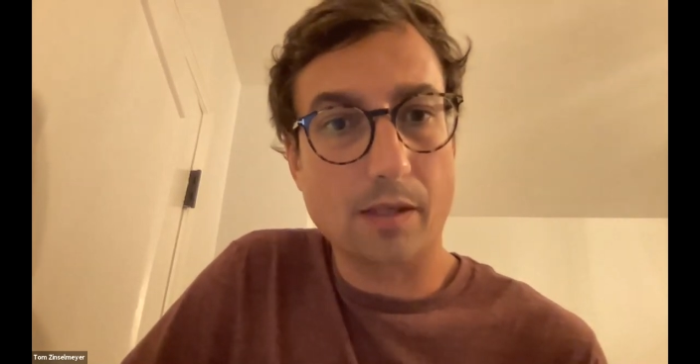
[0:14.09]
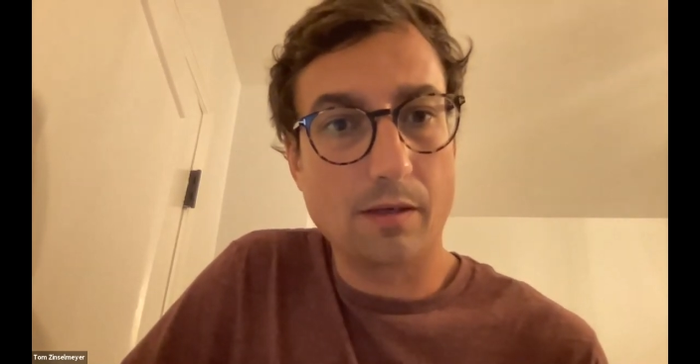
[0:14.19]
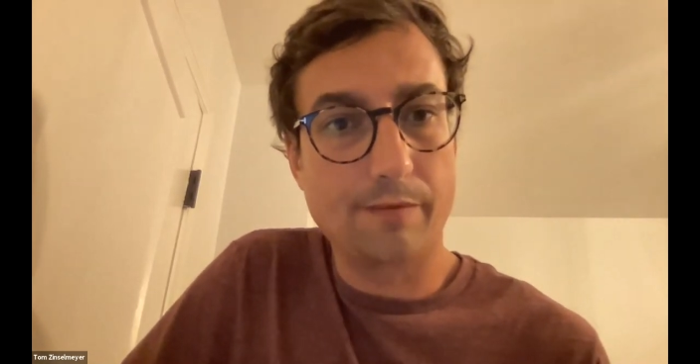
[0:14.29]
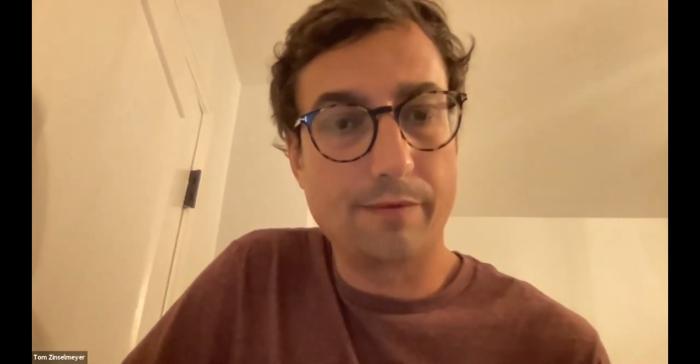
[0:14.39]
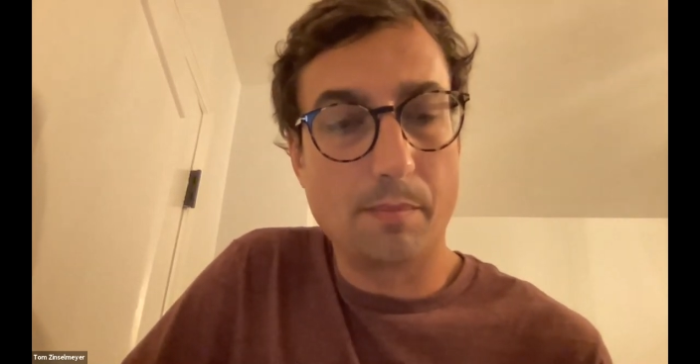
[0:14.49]

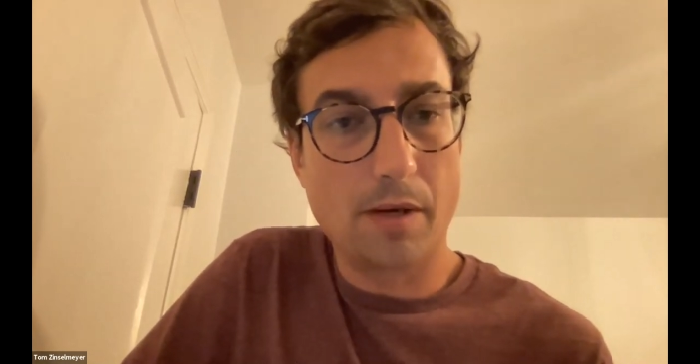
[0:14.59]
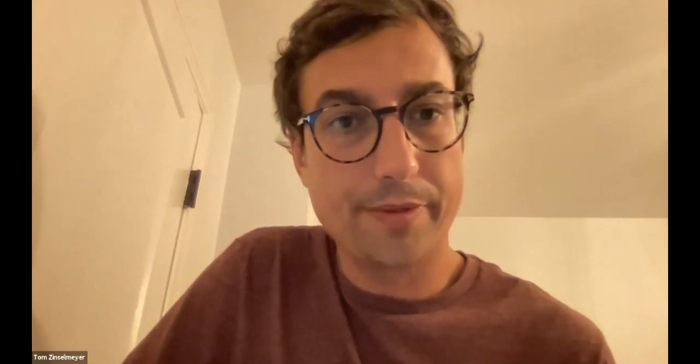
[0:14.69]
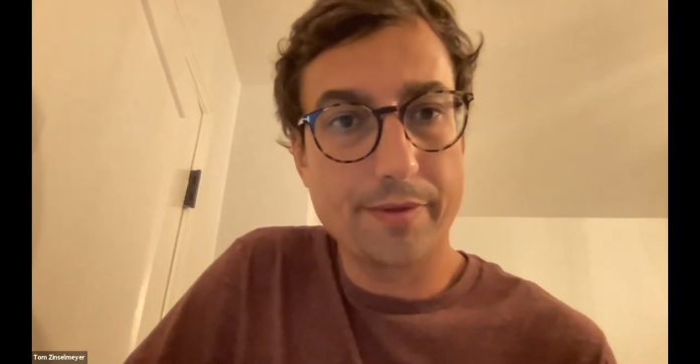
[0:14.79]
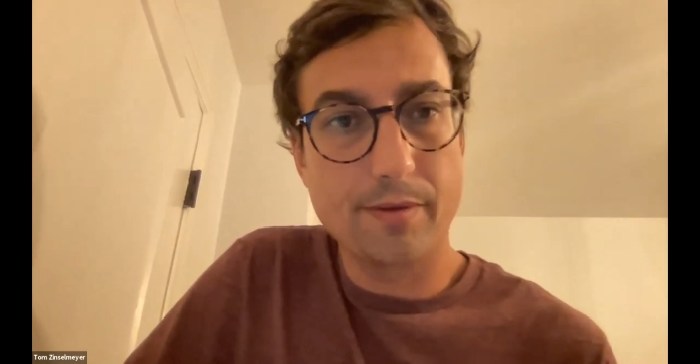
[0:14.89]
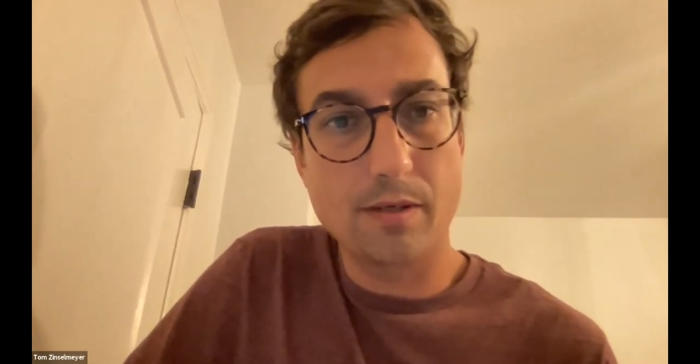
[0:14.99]
of the
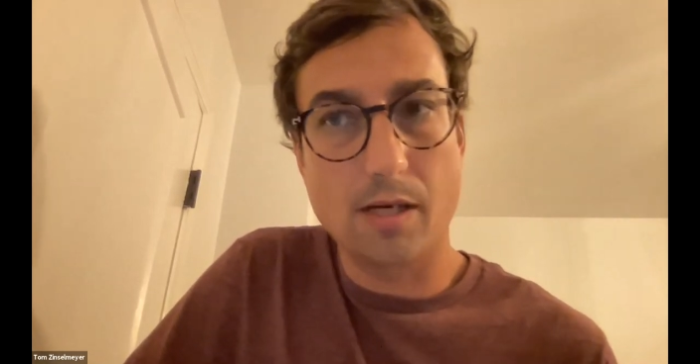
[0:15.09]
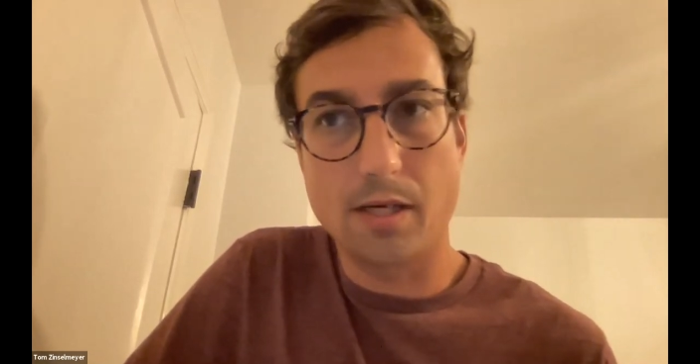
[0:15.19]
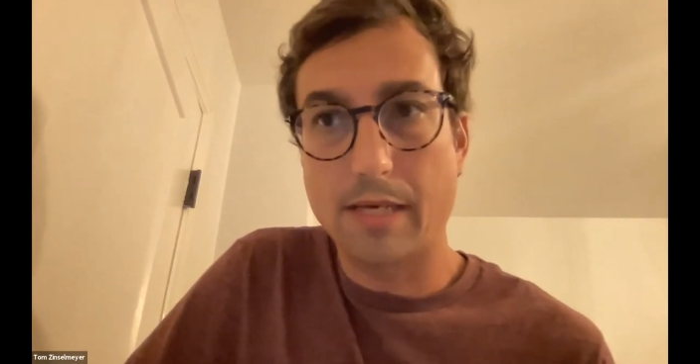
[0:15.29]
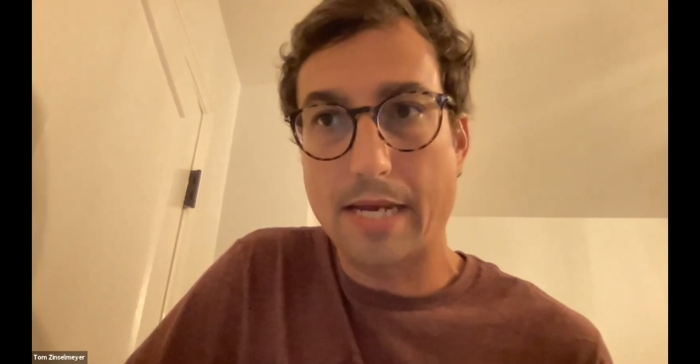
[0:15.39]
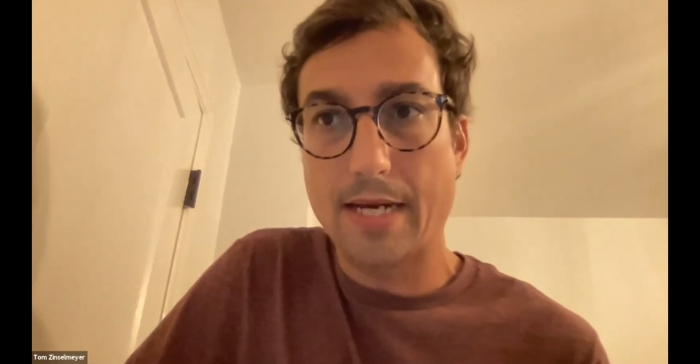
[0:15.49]
month
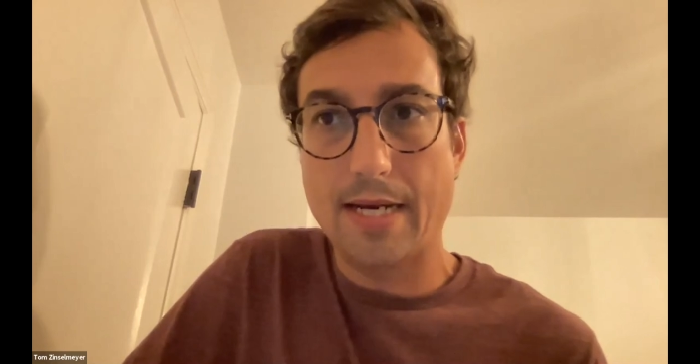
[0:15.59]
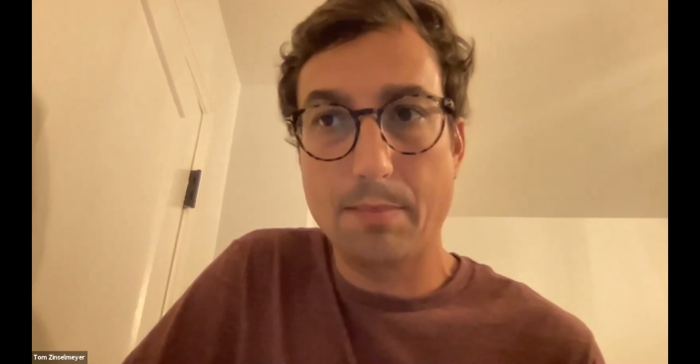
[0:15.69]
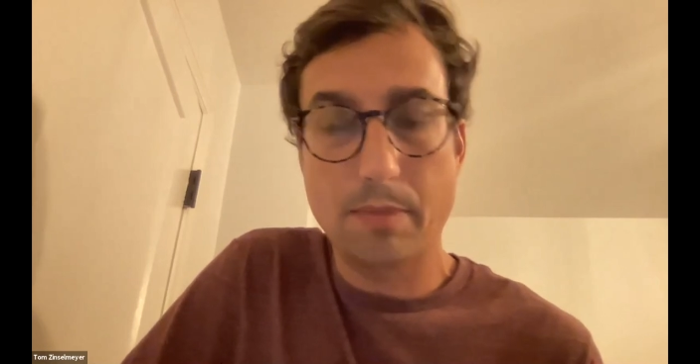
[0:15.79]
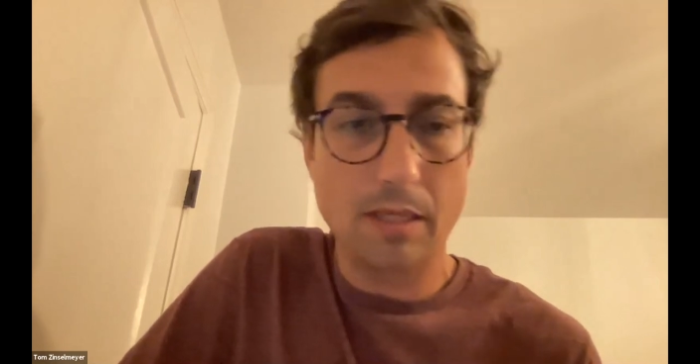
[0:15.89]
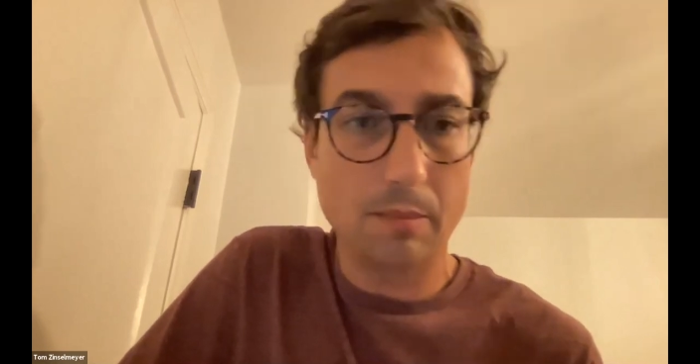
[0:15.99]
uh, at
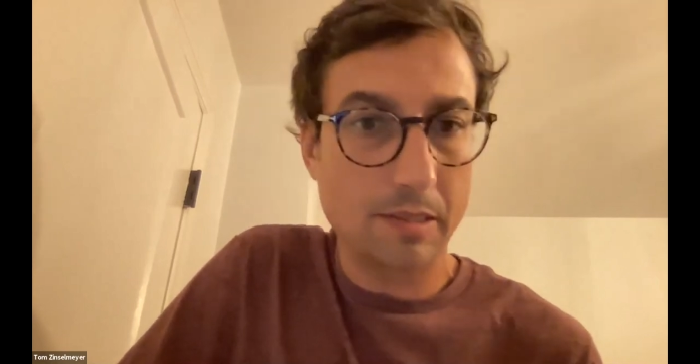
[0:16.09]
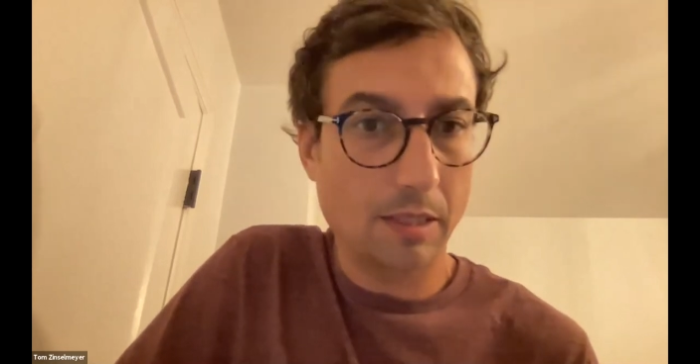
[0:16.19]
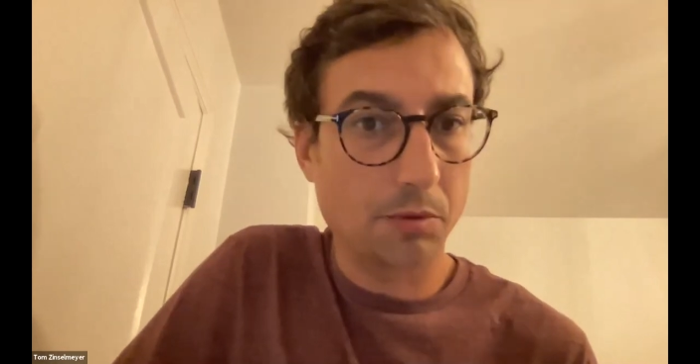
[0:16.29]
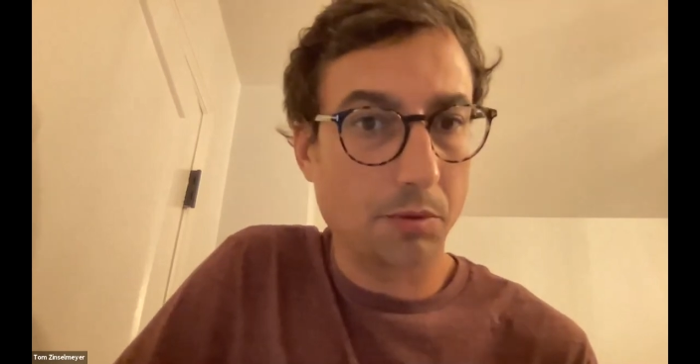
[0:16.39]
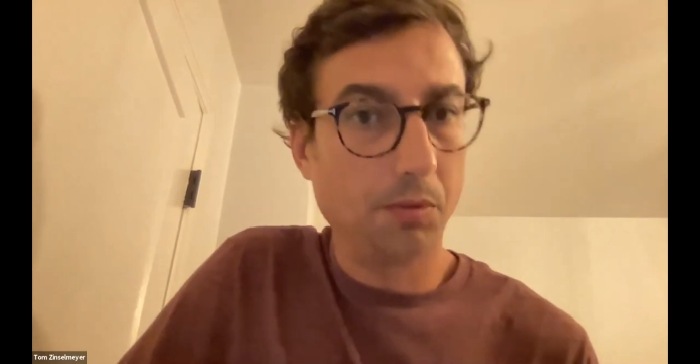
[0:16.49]
8 p.m.
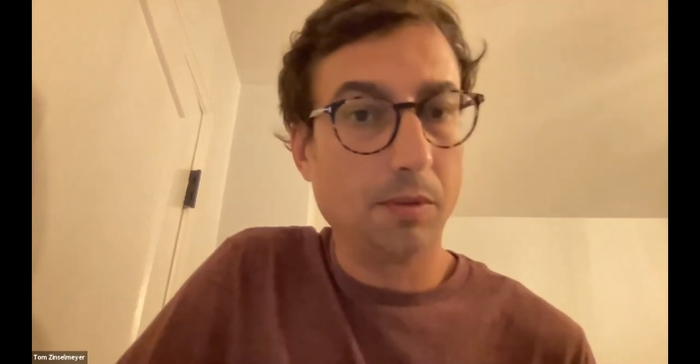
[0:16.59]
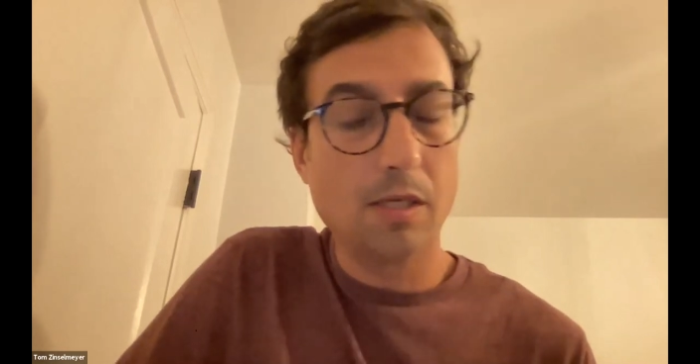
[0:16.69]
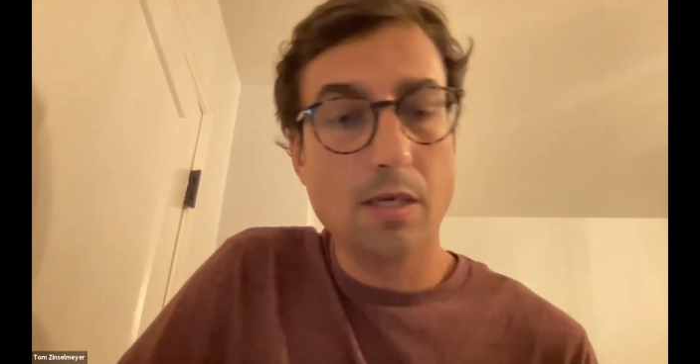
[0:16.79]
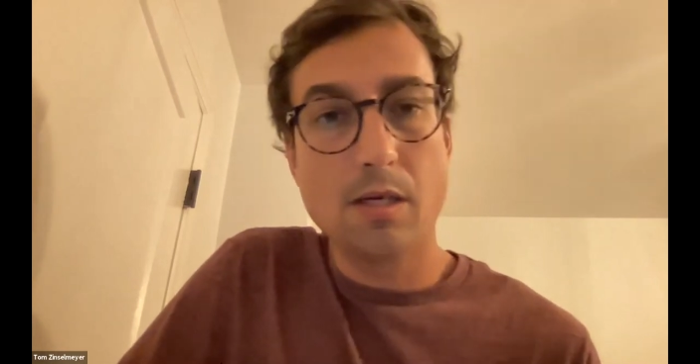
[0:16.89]
Central.